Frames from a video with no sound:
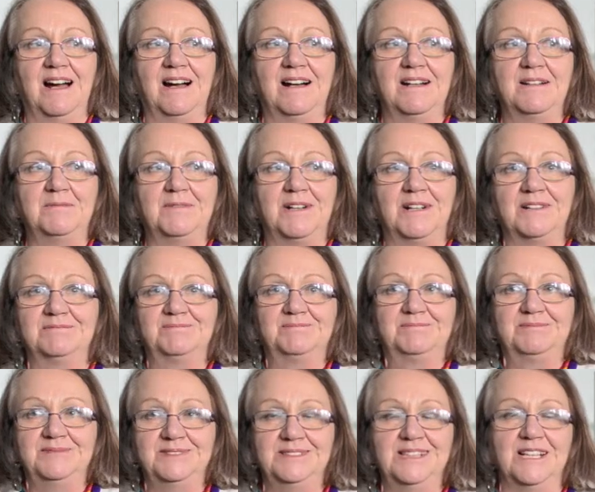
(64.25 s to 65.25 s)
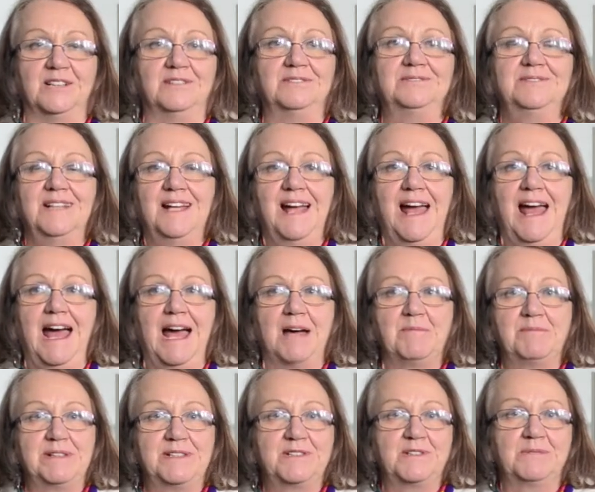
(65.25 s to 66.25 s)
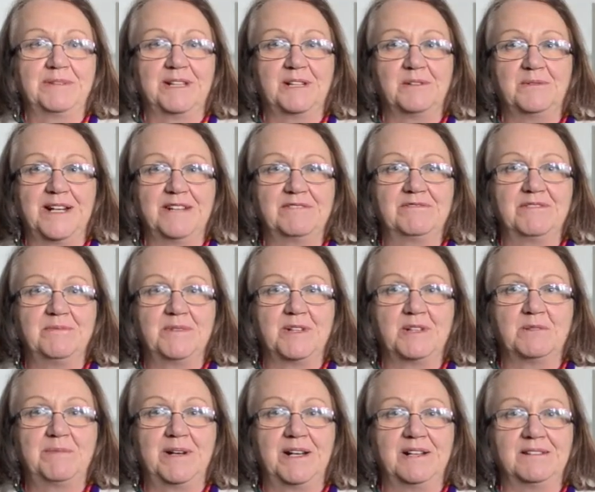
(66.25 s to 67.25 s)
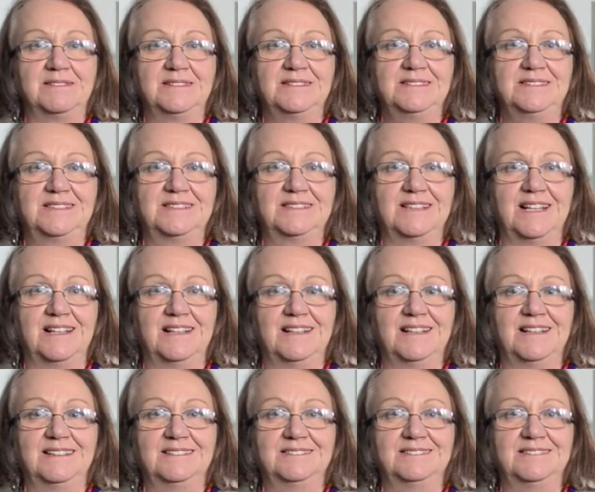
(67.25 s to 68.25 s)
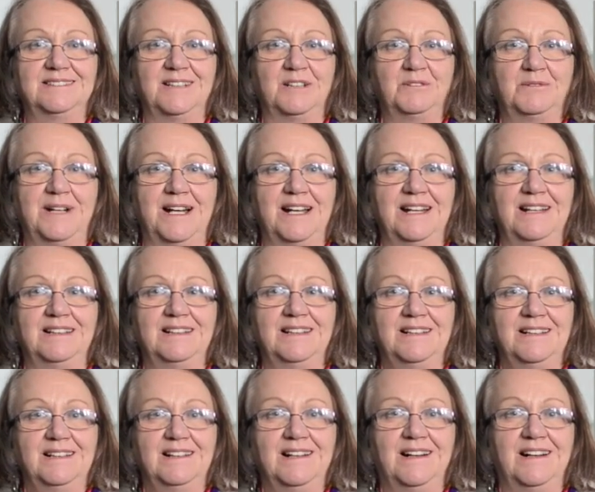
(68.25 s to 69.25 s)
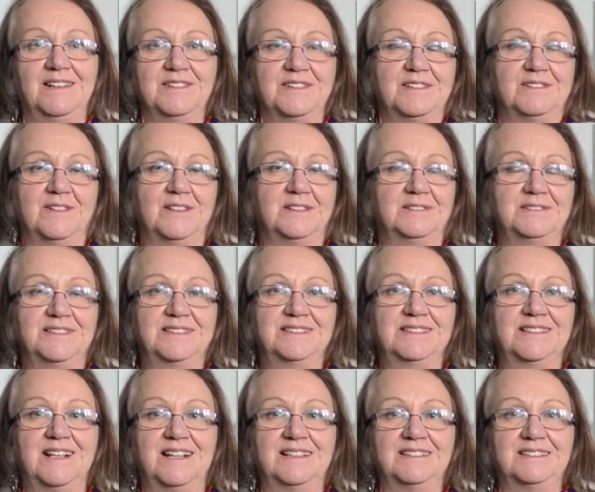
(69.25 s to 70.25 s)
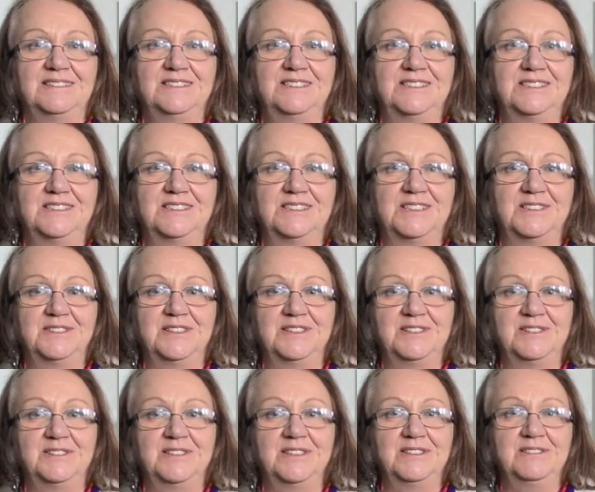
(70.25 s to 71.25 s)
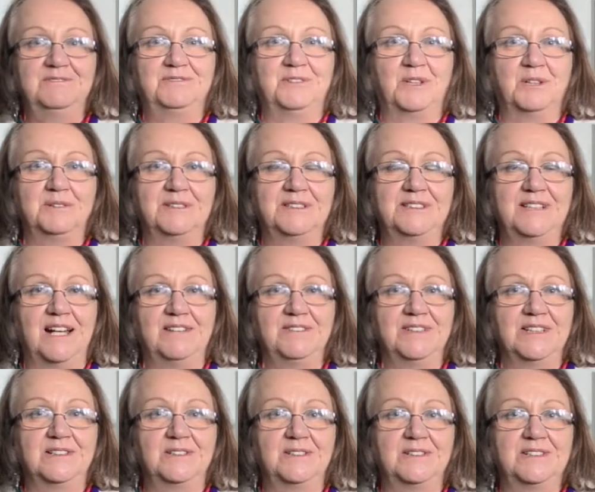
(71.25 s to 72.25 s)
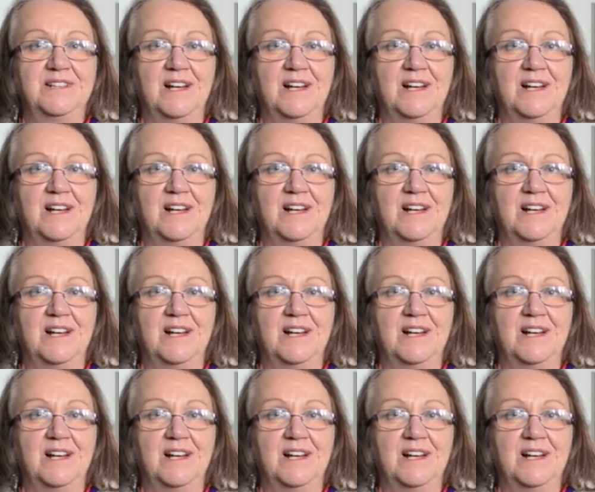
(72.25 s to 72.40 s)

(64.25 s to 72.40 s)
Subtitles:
are, happy to be away from their parents and away on their own in college, and so they're looking forward to having a good